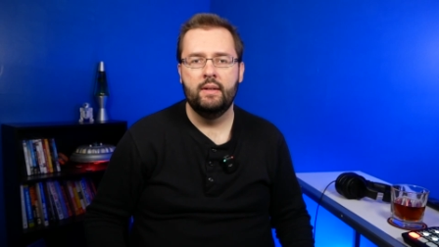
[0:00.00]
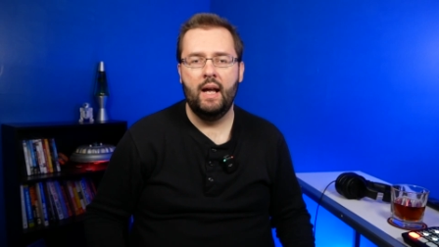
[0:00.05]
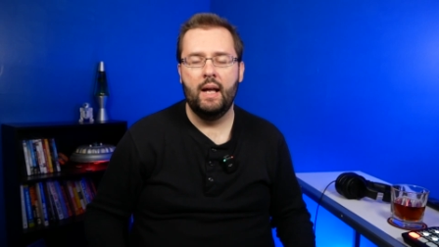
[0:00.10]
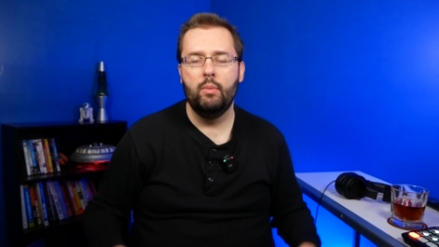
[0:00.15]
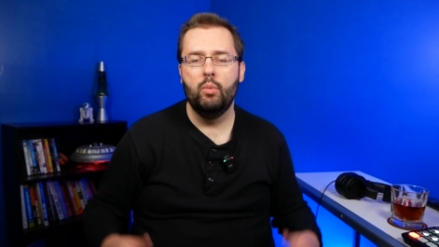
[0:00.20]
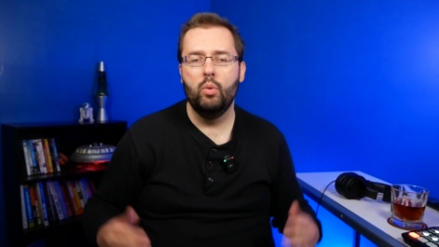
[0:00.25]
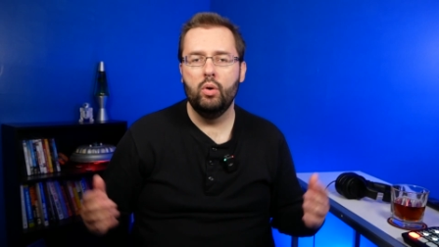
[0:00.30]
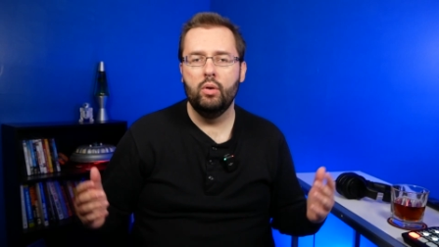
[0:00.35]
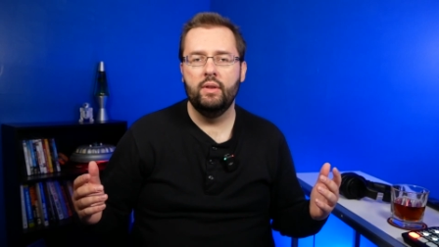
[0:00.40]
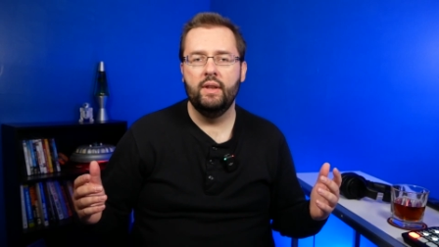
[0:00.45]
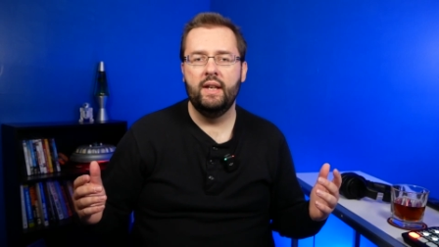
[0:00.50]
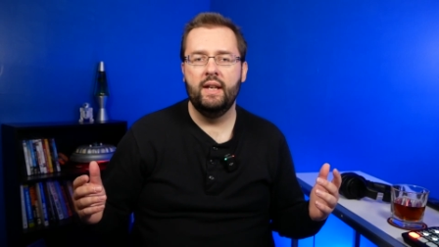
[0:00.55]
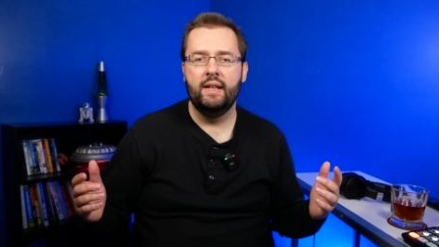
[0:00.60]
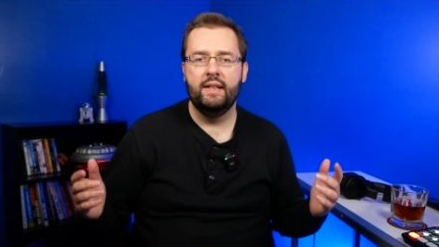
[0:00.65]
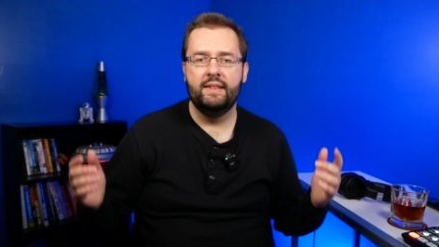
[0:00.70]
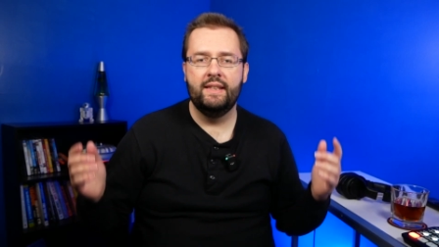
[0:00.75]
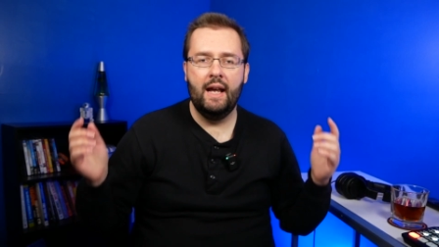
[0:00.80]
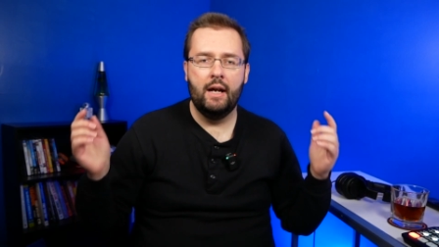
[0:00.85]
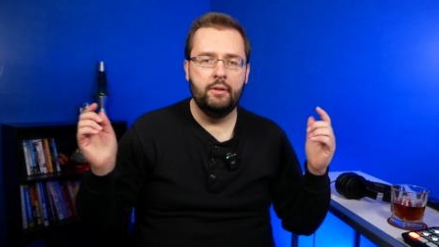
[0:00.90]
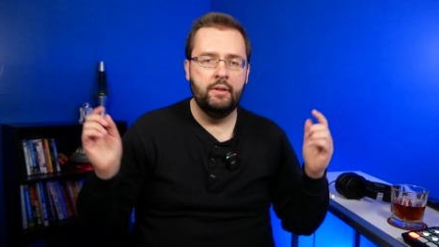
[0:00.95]
I will
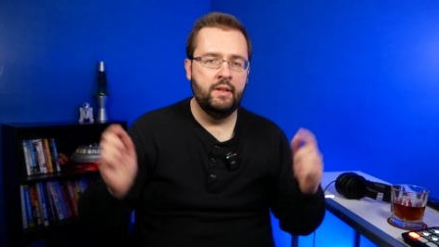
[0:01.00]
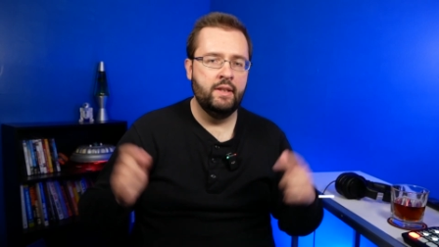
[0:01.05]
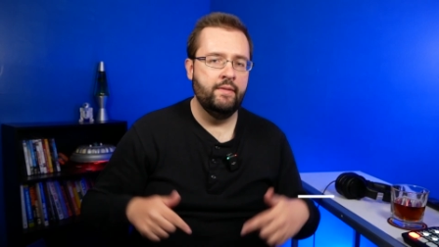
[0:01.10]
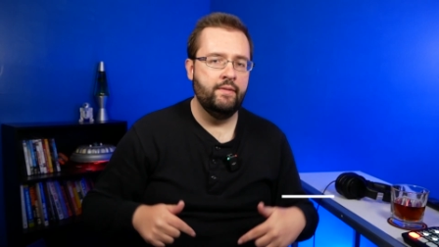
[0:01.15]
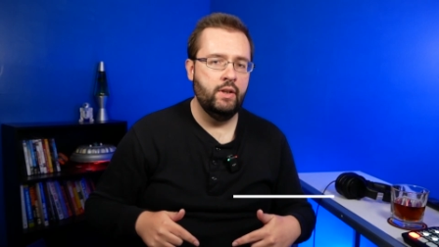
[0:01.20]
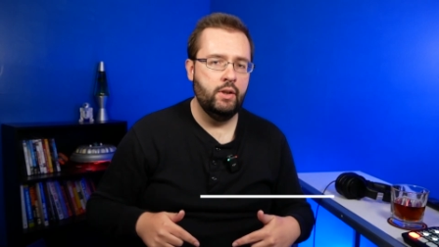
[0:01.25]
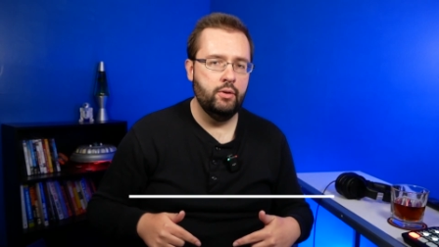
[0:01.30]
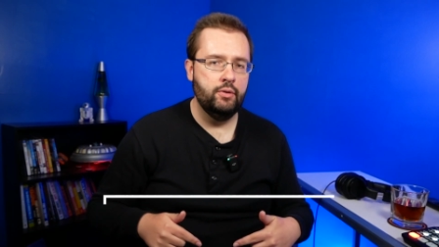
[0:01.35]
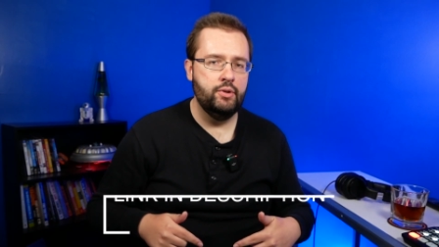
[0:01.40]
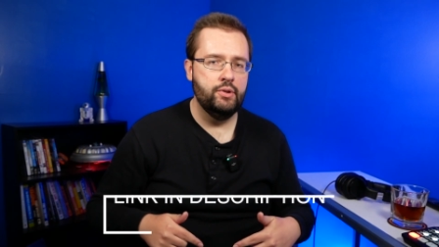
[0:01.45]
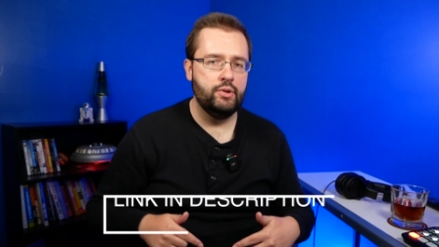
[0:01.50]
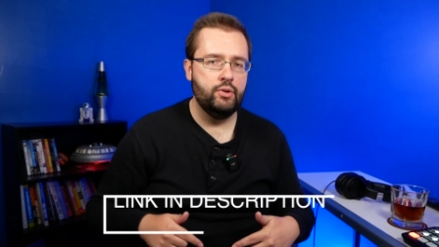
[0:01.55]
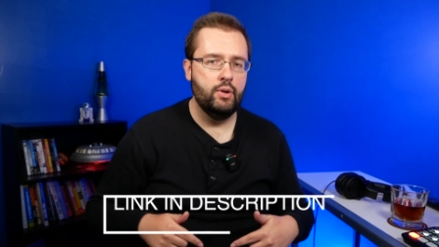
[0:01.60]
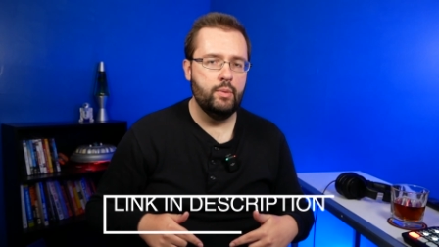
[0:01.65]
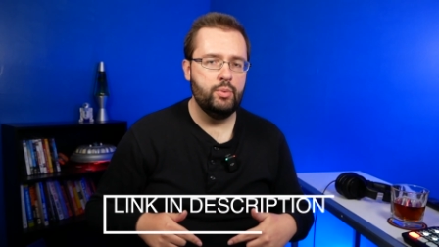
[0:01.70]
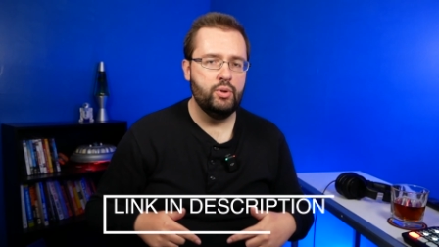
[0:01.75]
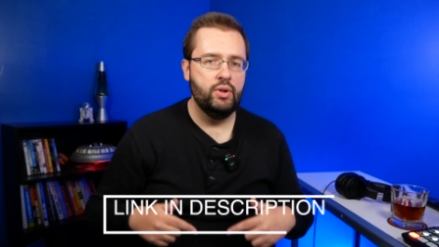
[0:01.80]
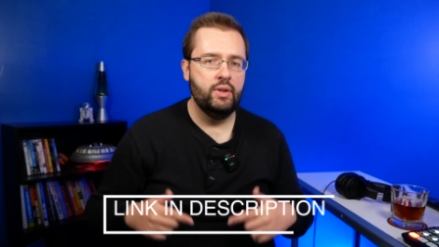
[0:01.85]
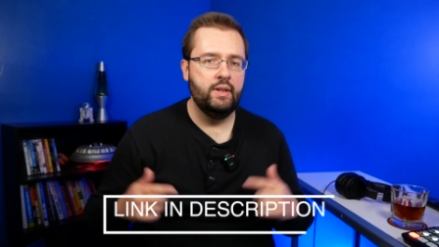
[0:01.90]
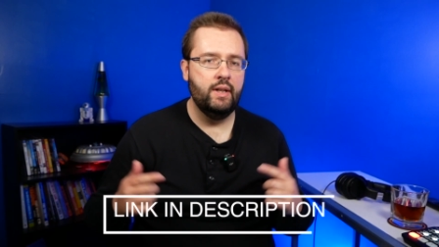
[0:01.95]
link down in the video
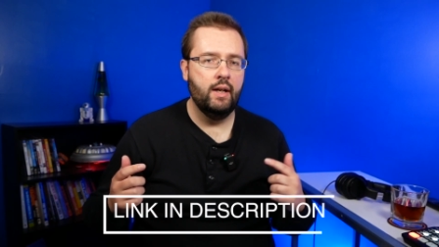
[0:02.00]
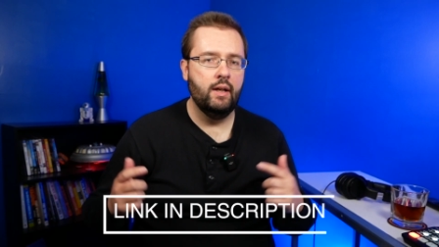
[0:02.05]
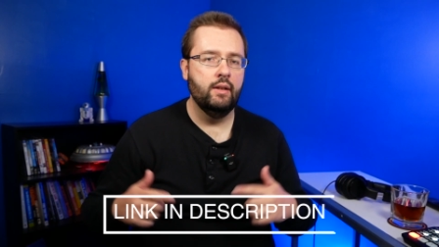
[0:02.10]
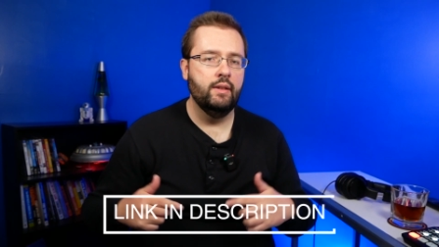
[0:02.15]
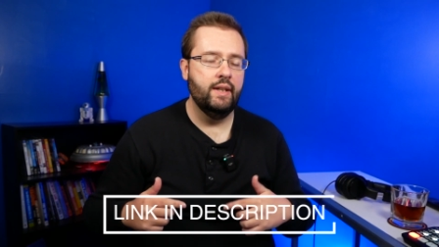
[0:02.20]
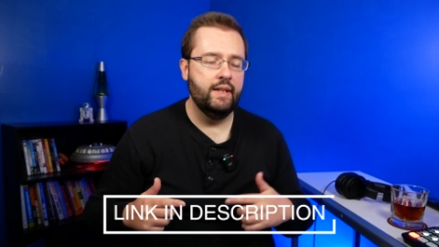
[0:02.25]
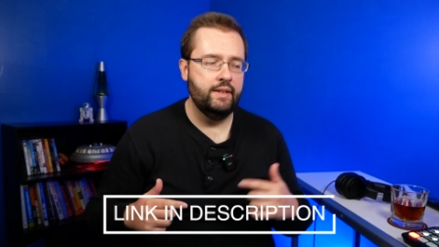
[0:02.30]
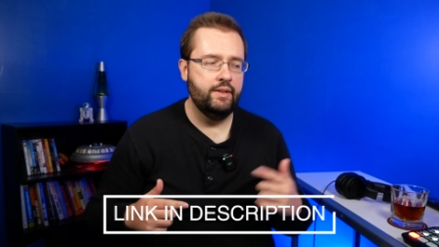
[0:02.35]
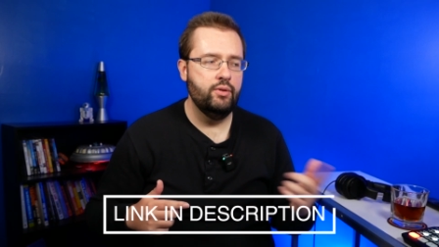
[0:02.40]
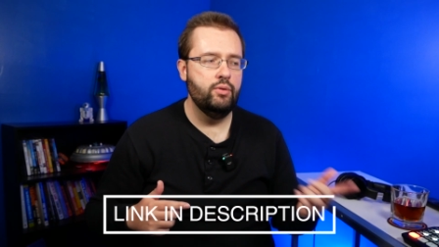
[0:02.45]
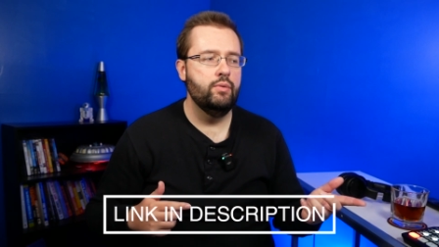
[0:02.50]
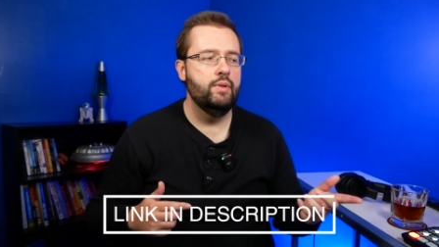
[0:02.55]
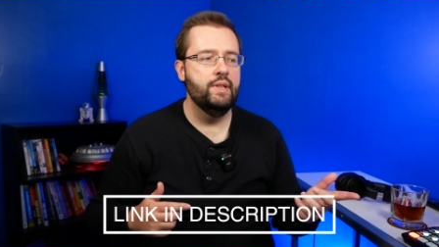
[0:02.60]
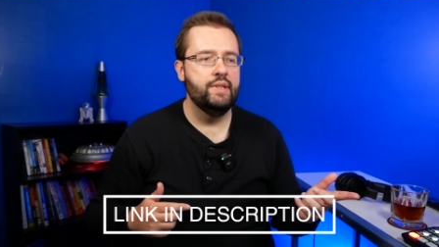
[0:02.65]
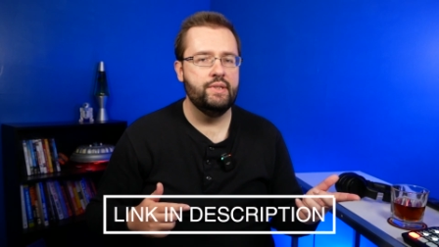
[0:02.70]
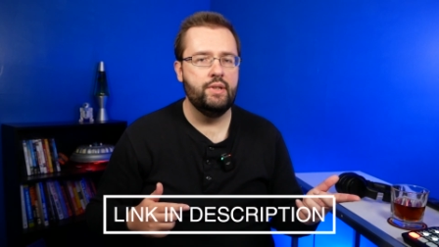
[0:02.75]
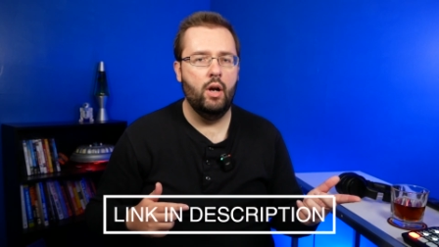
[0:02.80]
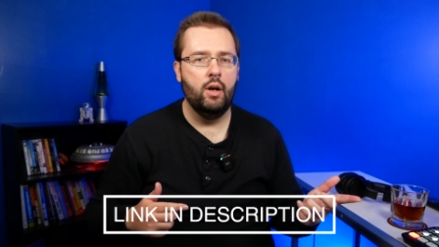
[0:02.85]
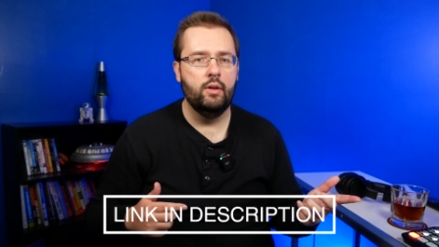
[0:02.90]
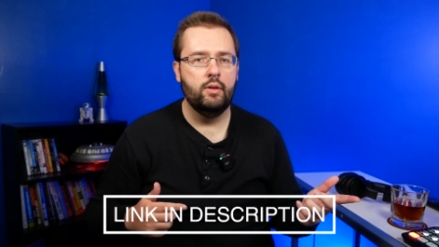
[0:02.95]
description a link to
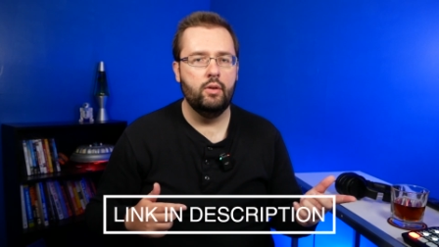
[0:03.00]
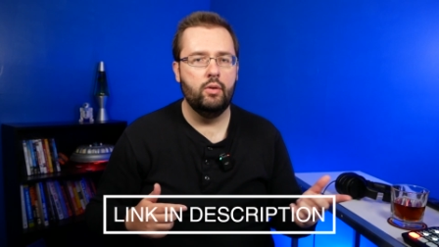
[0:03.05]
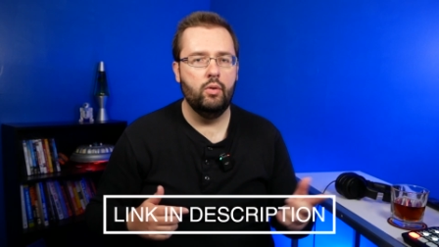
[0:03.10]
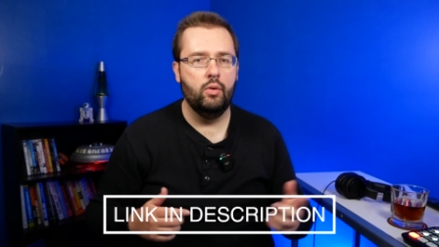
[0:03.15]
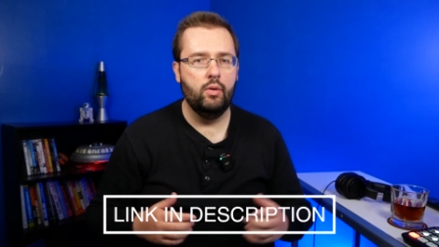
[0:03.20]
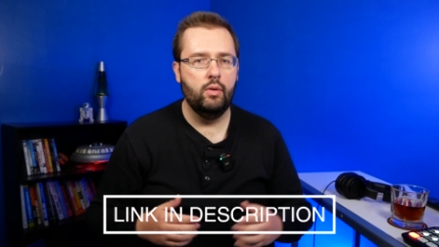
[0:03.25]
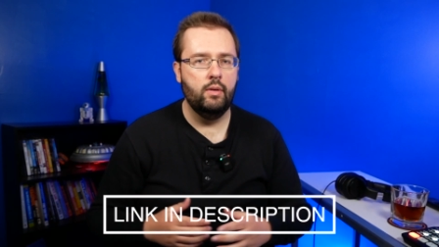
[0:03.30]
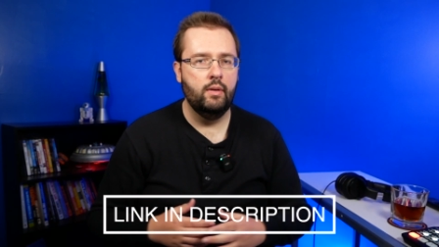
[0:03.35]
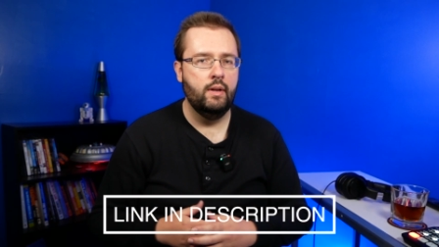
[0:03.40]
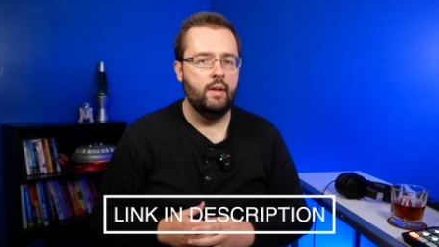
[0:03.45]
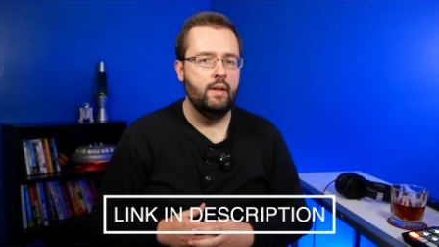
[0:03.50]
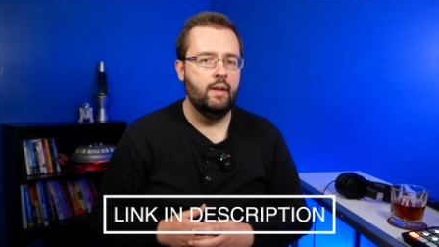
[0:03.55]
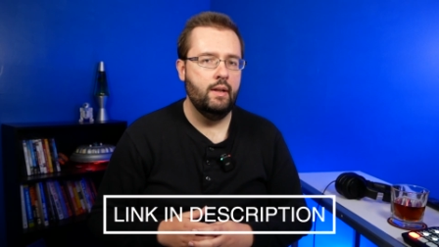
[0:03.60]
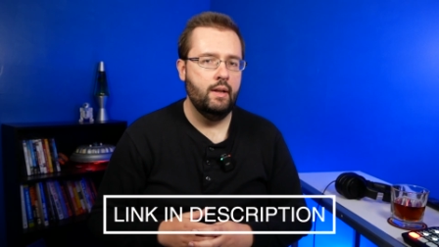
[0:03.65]
this article